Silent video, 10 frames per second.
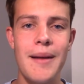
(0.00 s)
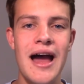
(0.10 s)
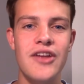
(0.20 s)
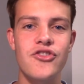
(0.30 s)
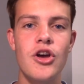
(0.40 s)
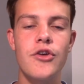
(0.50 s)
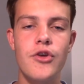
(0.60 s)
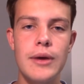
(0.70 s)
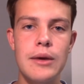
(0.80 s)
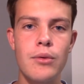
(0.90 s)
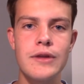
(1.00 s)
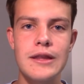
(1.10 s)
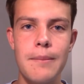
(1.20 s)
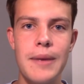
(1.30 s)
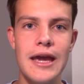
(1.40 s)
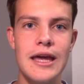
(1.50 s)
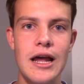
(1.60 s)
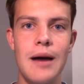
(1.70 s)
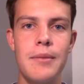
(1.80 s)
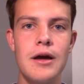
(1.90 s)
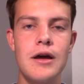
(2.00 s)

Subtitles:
match, so he will need to pick it up